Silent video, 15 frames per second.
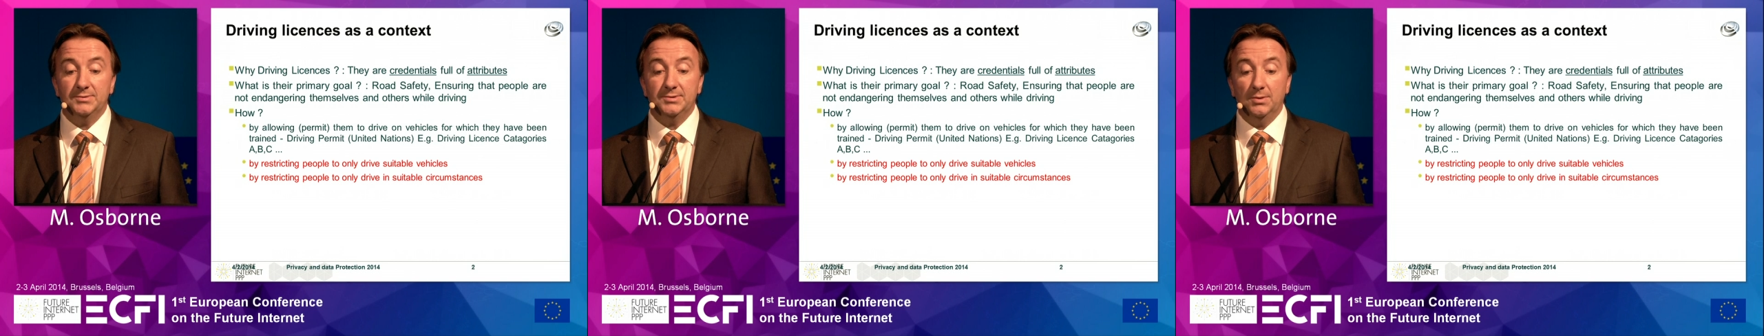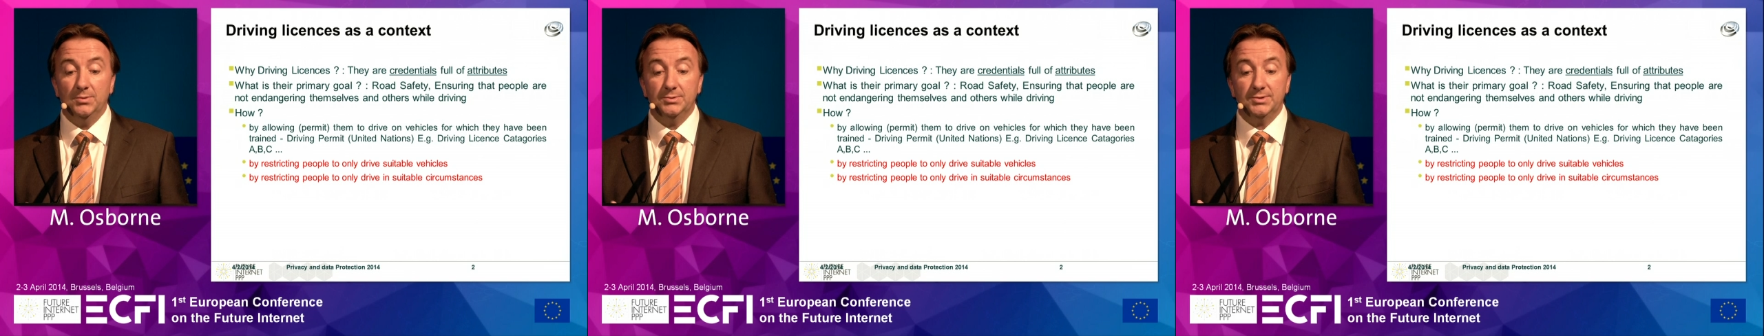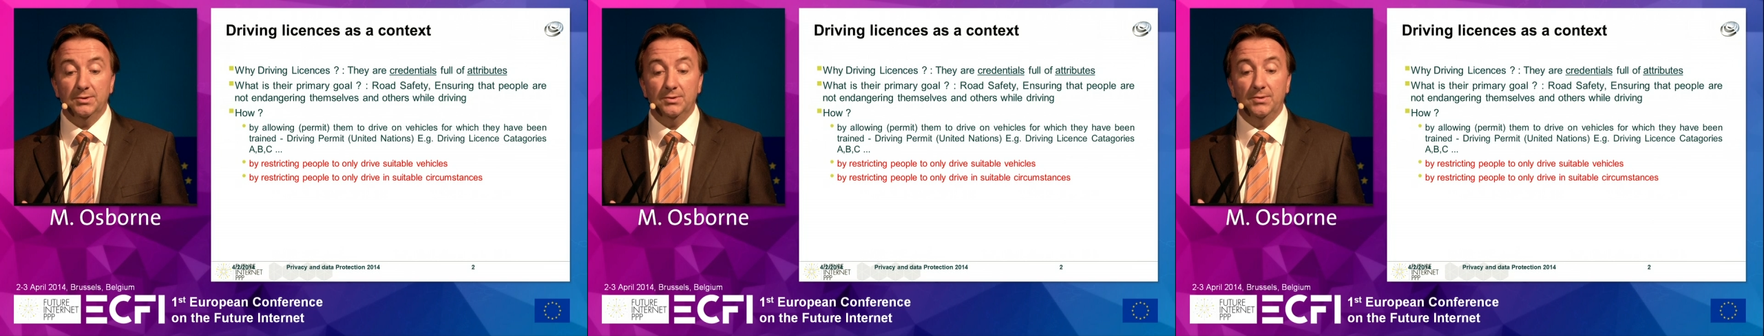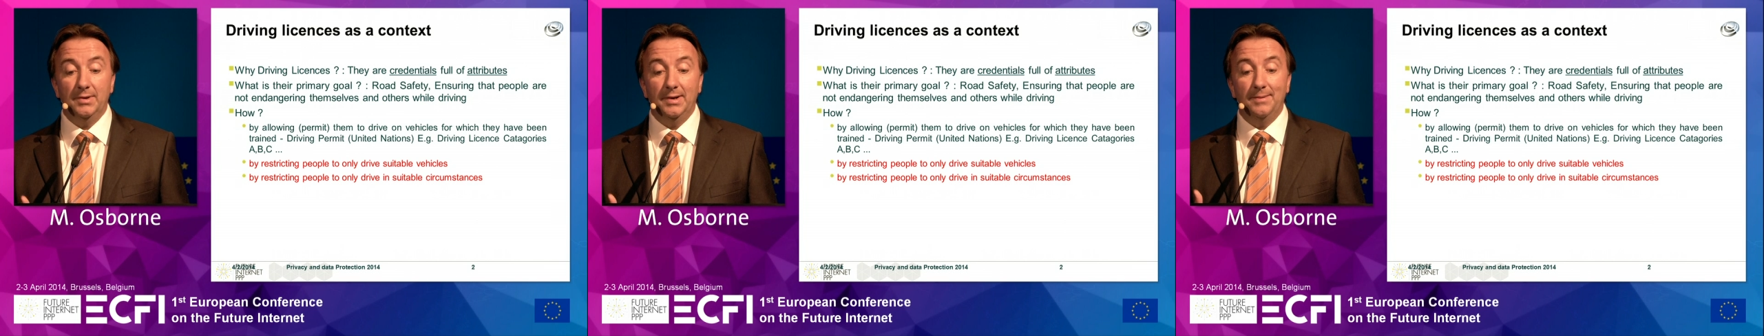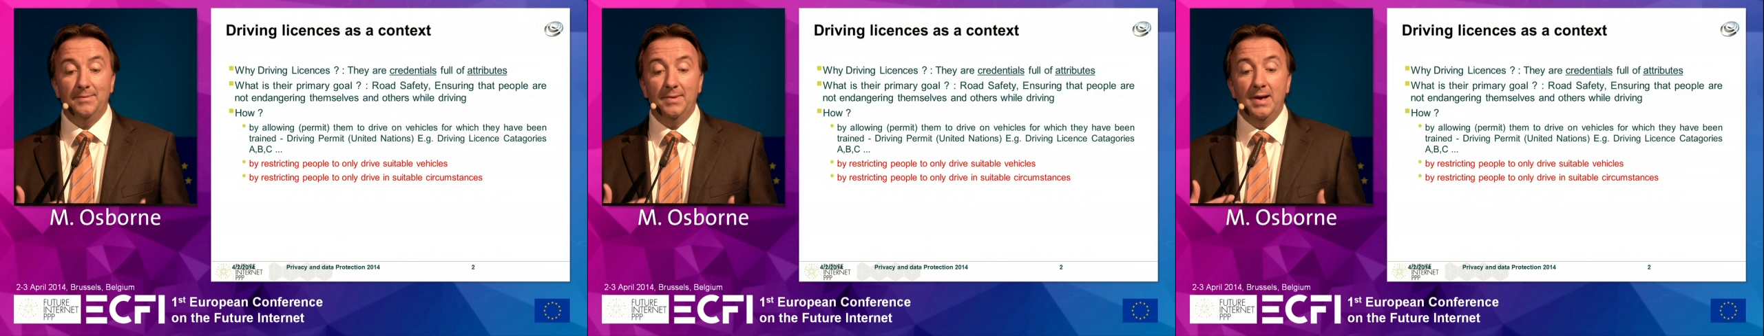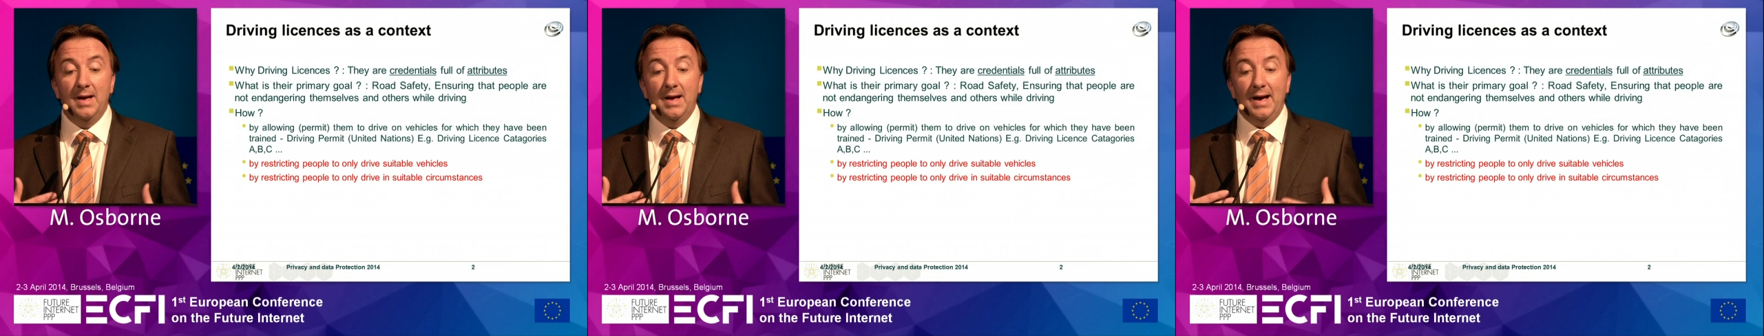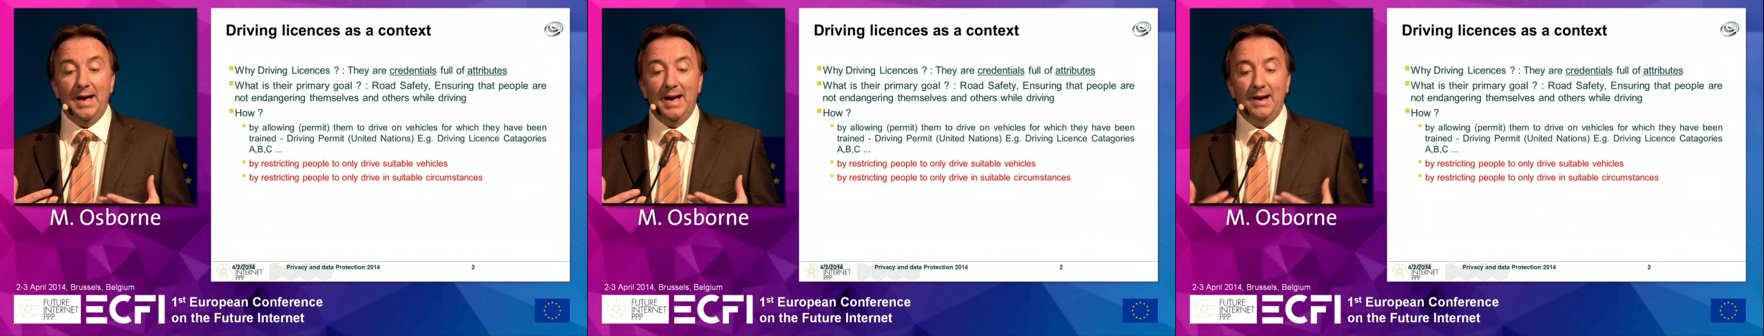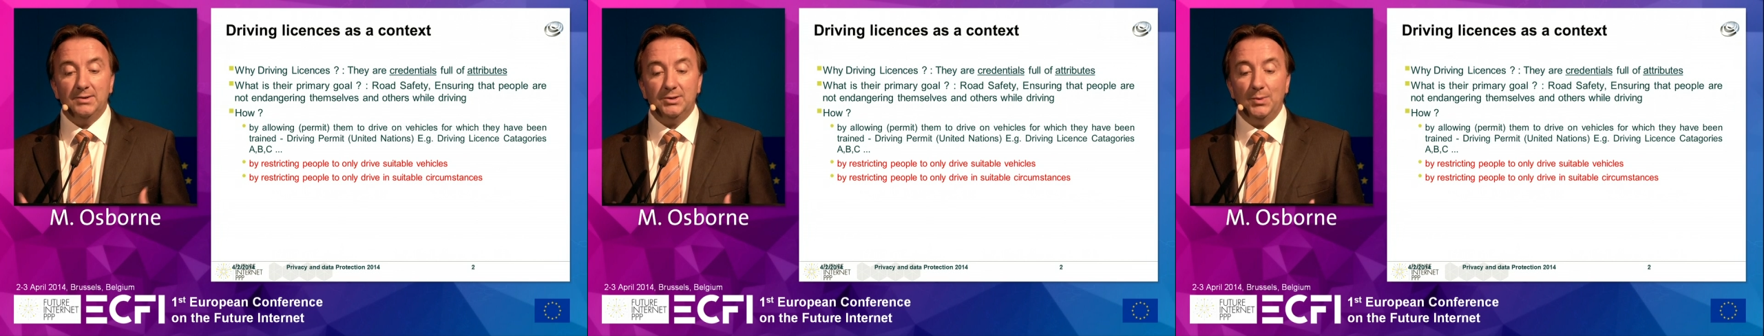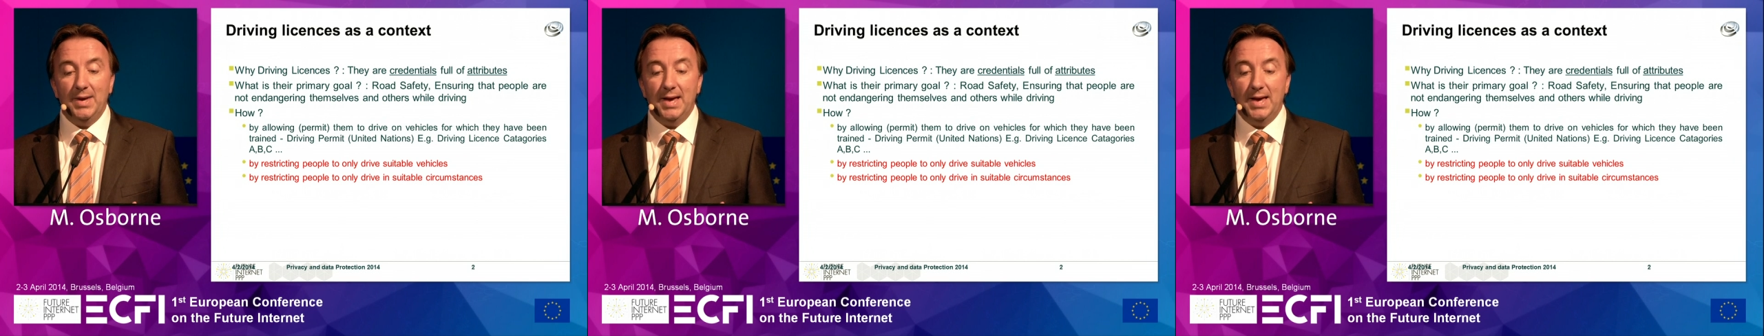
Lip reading: So how do we